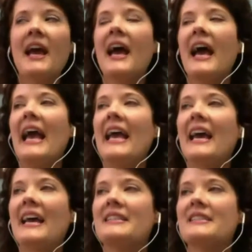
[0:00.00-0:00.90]

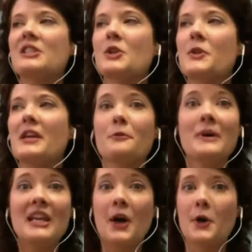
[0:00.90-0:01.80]
And so then if
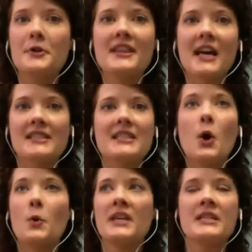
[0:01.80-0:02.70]
we know that that's the
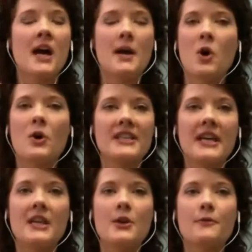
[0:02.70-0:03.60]
only time all day
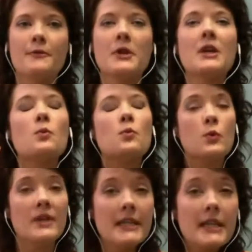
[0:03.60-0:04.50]
that you're feeling
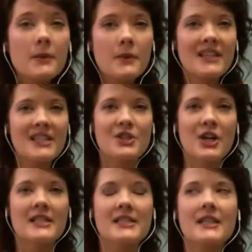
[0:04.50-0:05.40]
really, really stressed,